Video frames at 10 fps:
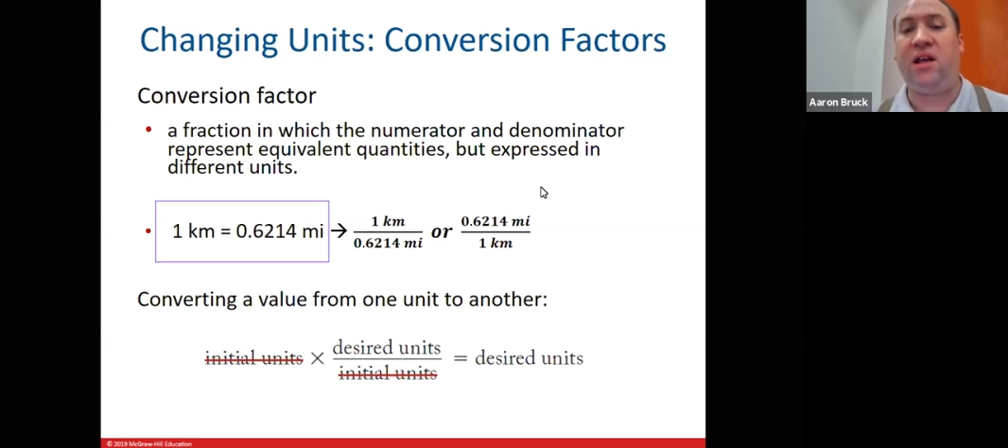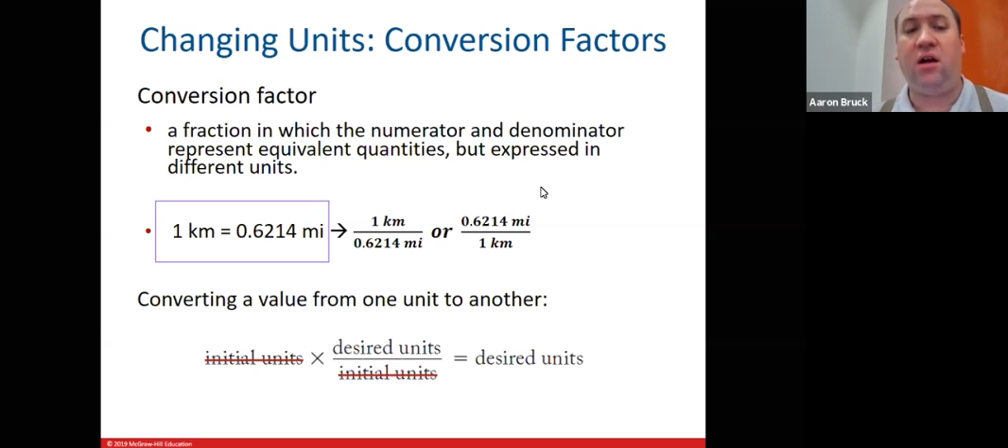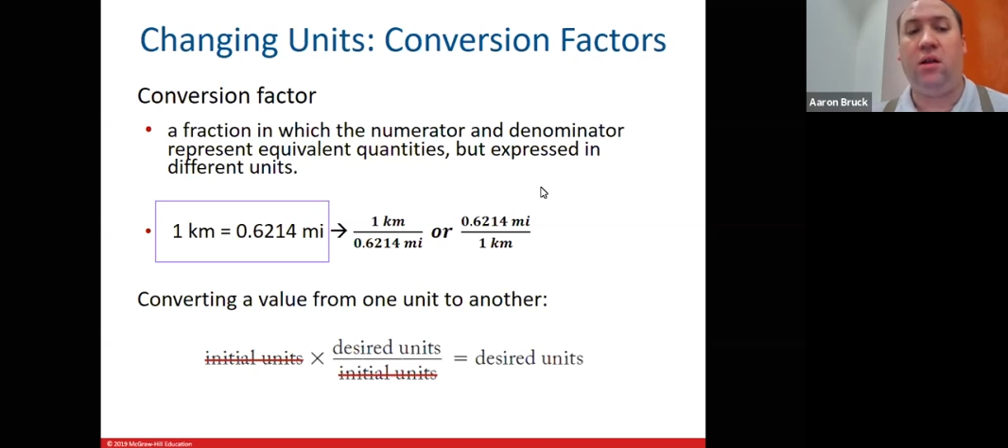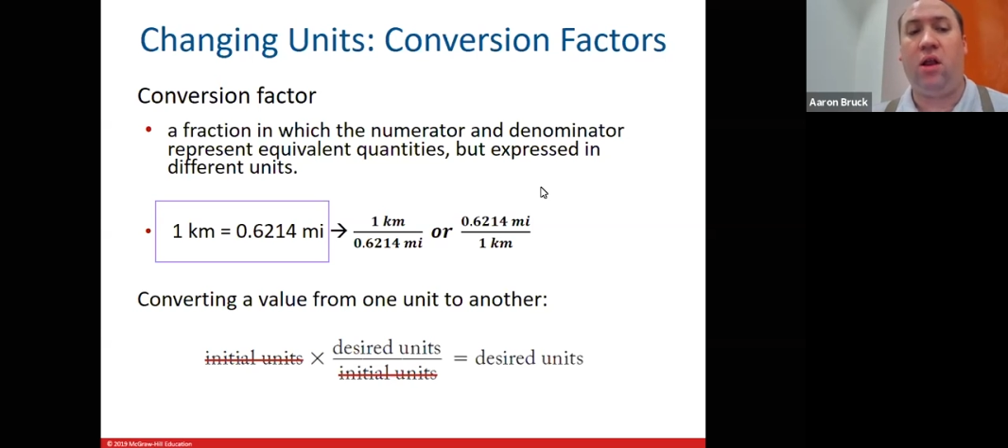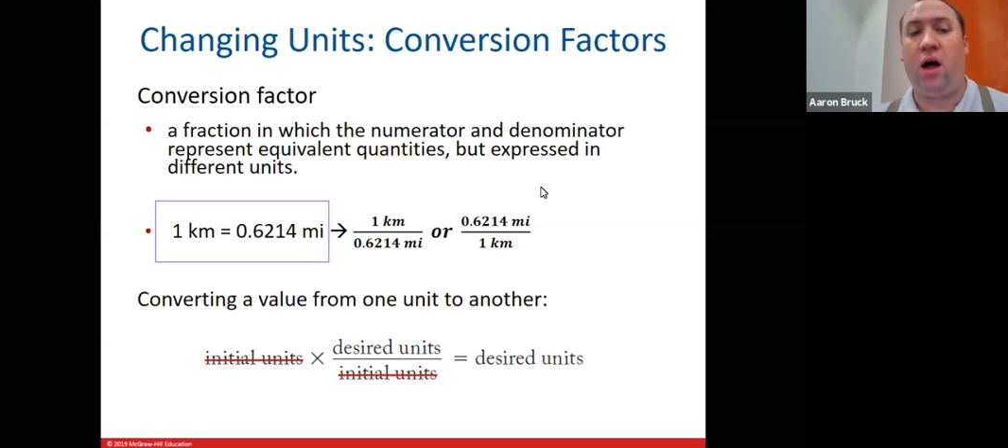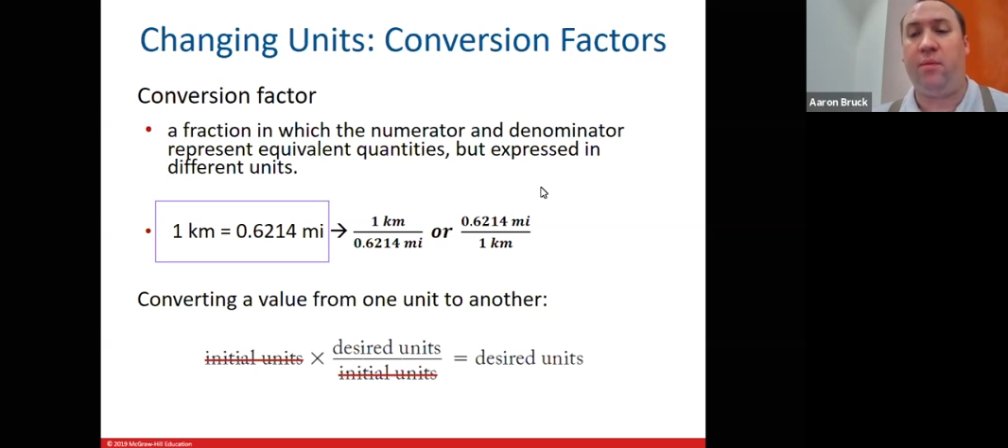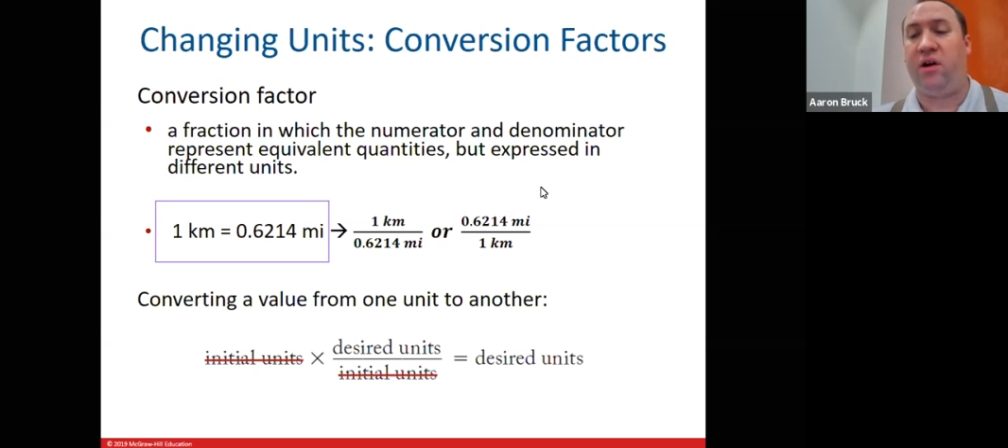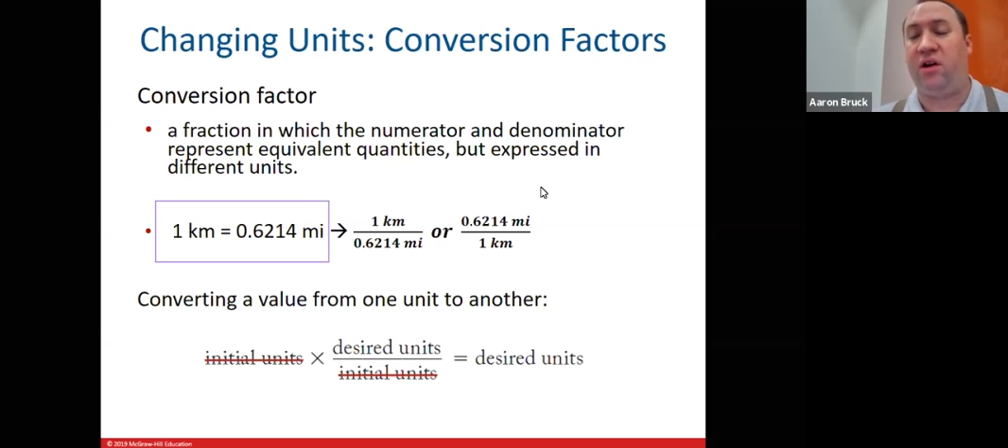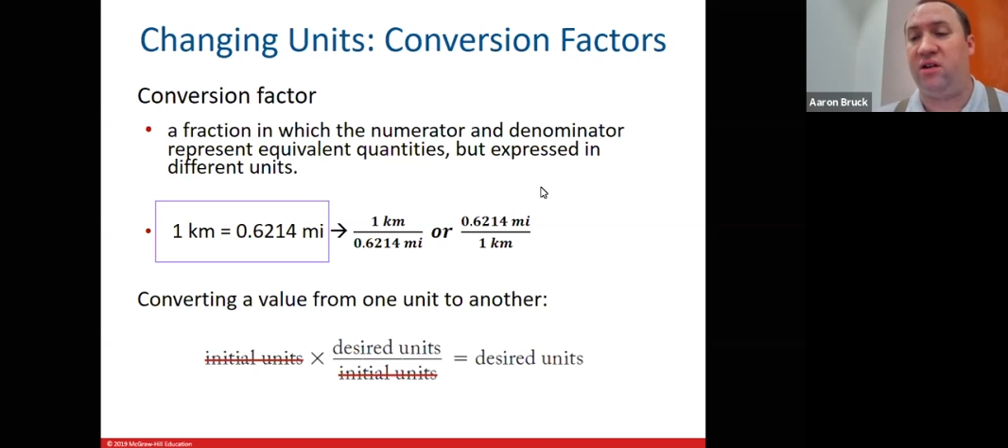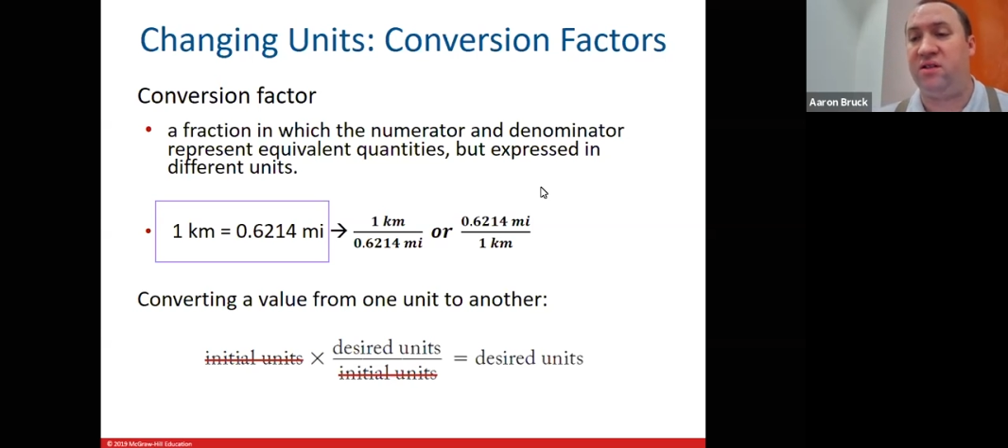
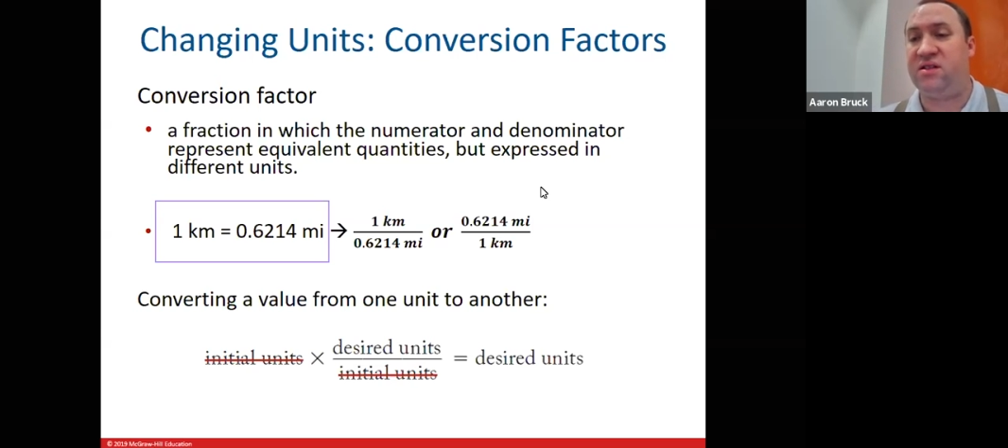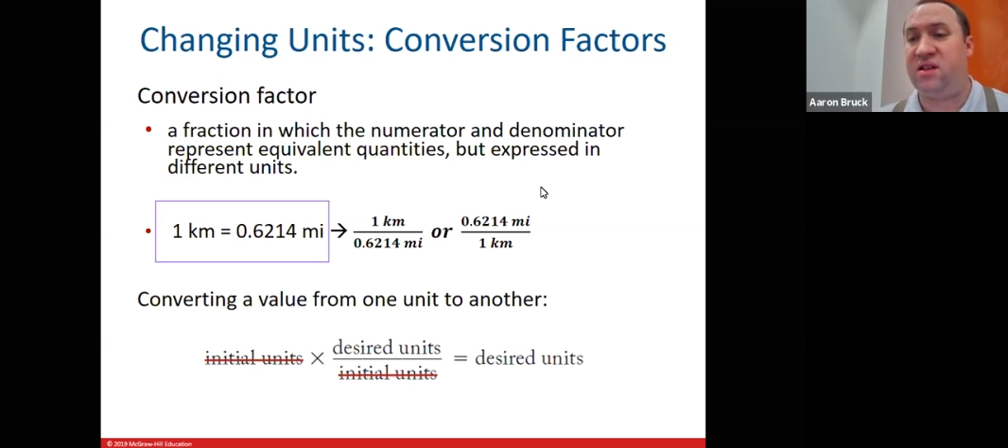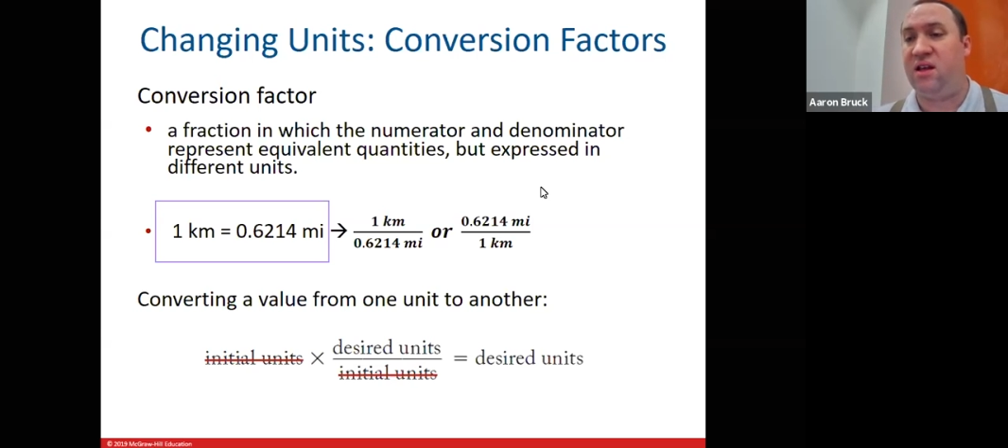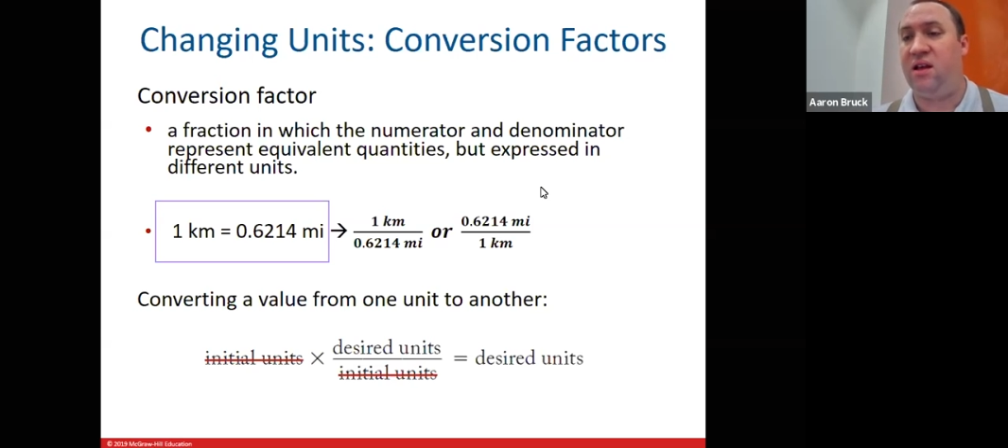kilometers